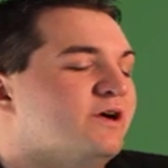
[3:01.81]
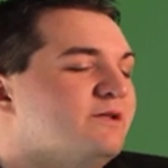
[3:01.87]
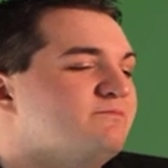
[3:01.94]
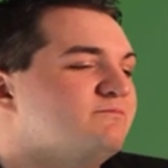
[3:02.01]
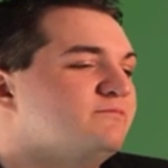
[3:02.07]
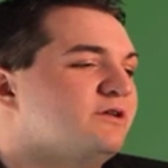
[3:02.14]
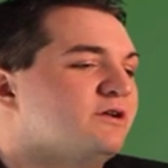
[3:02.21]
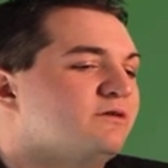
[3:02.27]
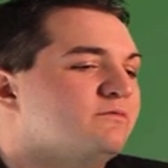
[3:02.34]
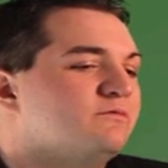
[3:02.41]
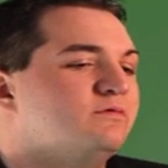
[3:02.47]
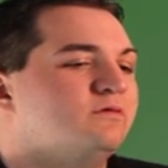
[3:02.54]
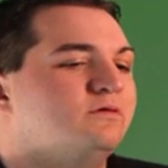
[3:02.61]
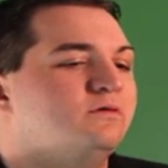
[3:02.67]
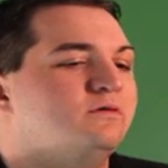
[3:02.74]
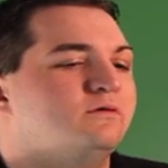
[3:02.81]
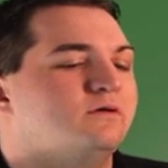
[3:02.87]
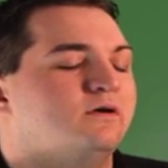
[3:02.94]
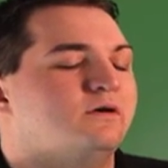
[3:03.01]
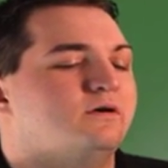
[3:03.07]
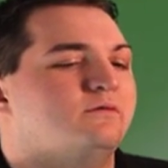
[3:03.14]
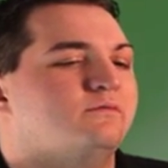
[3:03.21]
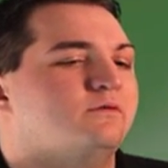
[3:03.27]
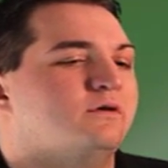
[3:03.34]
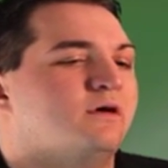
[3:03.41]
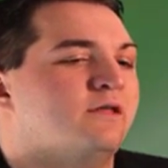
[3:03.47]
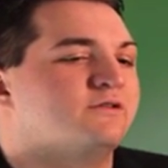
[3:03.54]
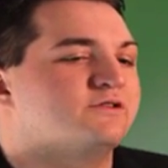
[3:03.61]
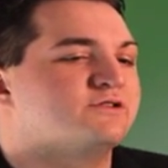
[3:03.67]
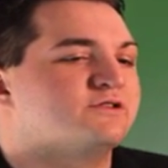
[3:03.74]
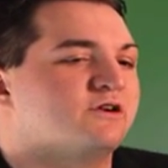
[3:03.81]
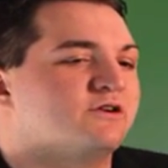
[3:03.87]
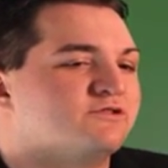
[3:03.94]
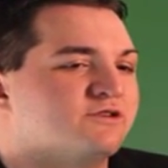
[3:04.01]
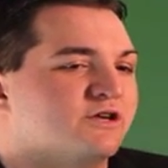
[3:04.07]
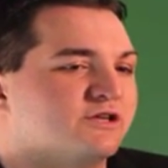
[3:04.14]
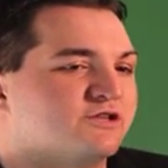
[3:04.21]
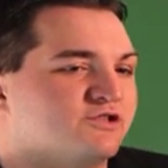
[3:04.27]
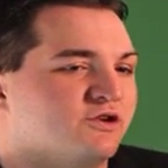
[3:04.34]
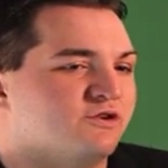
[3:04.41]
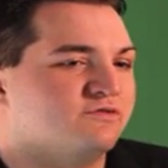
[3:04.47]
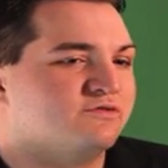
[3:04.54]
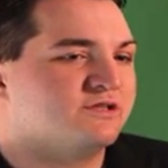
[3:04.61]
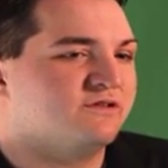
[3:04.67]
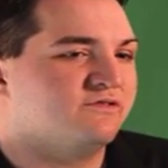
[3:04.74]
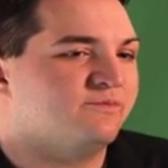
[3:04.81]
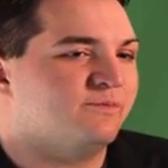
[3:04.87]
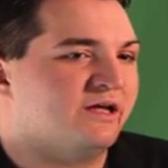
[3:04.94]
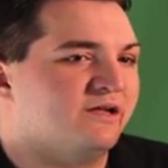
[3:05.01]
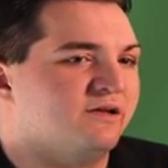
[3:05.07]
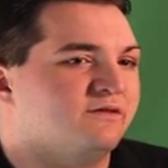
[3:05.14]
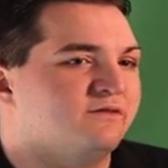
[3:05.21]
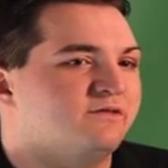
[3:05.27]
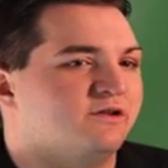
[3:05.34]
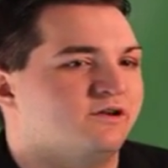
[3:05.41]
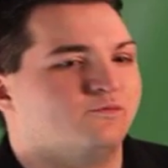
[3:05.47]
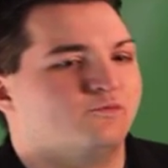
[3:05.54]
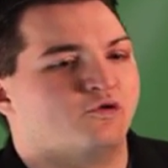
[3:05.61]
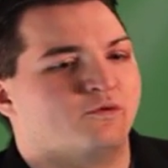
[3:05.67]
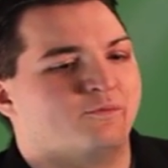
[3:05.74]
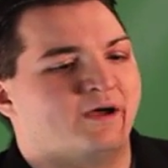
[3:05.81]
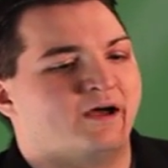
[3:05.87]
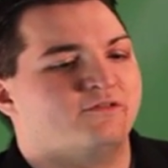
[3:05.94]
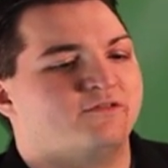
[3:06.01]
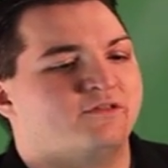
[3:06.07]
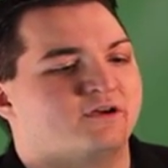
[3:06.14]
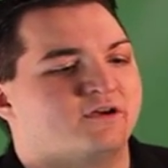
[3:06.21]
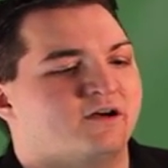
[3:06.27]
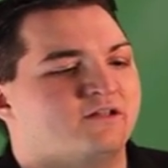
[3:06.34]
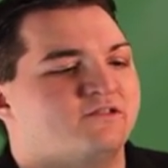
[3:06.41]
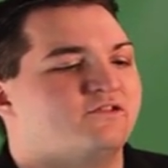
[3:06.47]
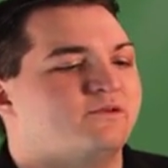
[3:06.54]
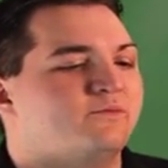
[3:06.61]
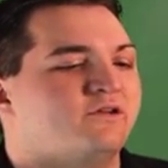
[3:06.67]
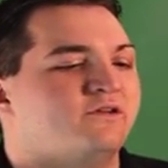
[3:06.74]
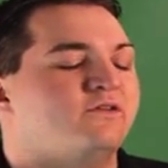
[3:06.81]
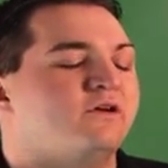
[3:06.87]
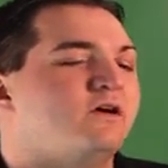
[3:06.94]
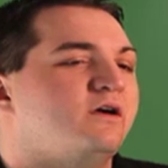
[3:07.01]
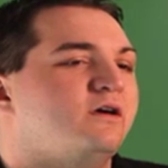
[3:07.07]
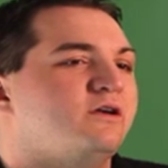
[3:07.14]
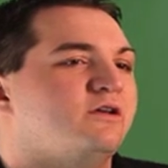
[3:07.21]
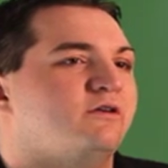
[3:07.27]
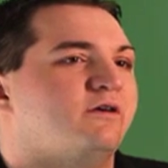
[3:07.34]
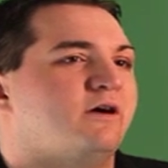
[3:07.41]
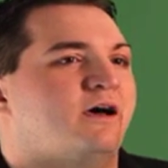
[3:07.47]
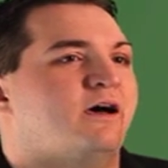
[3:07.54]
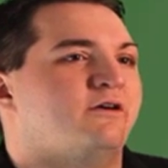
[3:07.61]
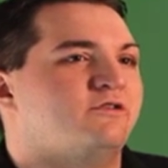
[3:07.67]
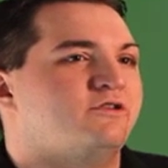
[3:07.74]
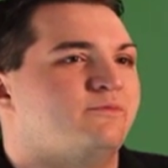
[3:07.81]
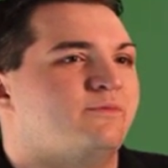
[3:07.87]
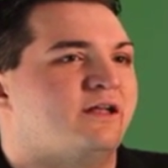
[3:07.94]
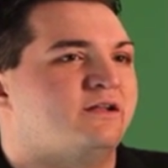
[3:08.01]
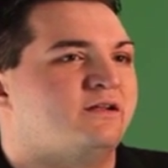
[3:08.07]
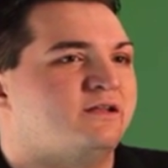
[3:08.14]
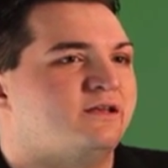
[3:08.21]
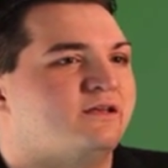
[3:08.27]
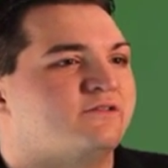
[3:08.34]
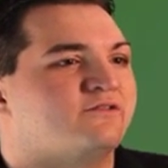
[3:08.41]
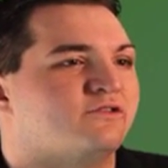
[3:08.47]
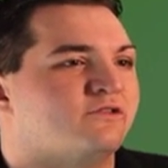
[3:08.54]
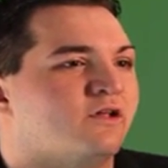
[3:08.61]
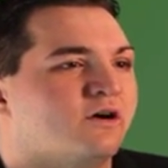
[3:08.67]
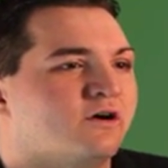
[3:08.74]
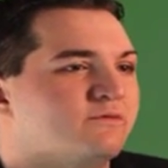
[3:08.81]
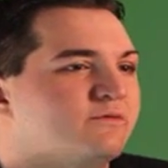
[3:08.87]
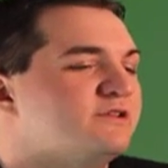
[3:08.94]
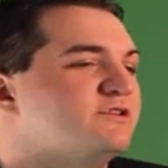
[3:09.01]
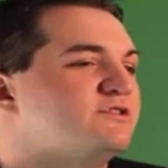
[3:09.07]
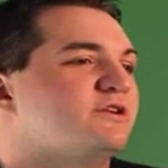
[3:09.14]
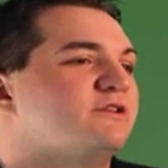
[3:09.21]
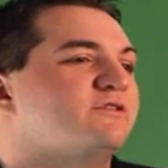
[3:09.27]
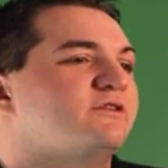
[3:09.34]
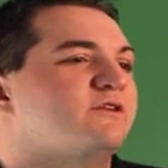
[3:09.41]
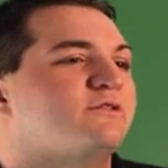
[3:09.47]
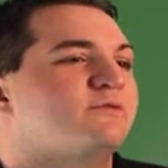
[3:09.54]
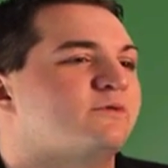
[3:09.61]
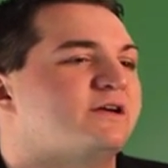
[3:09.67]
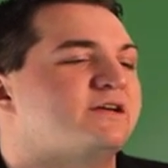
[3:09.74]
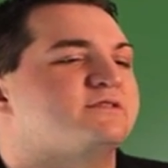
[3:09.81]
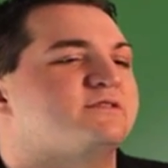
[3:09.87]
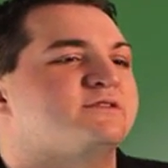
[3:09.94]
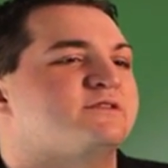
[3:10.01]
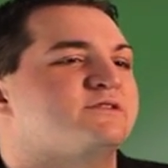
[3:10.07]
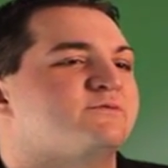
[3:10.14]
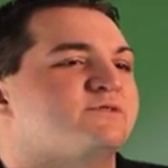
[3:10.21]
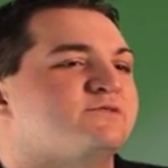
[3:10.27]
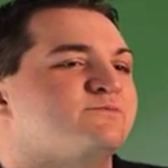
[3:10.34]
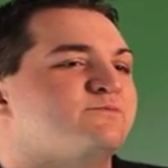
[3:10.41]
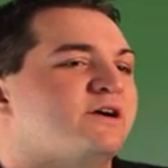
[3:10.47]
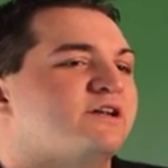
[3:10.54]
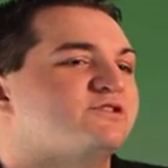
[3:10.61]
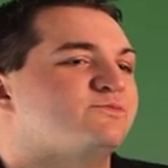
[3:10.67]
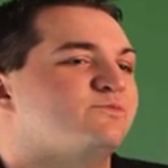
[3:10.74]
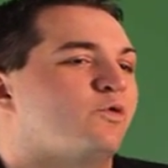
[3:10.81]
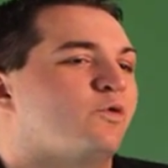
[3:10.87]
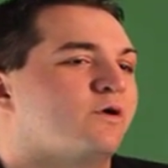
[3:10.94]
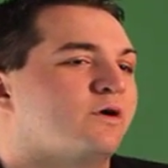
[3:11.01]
what, other Star Trek shows have been, more about the concept of, how humanity gets along with each other and other races. This one's much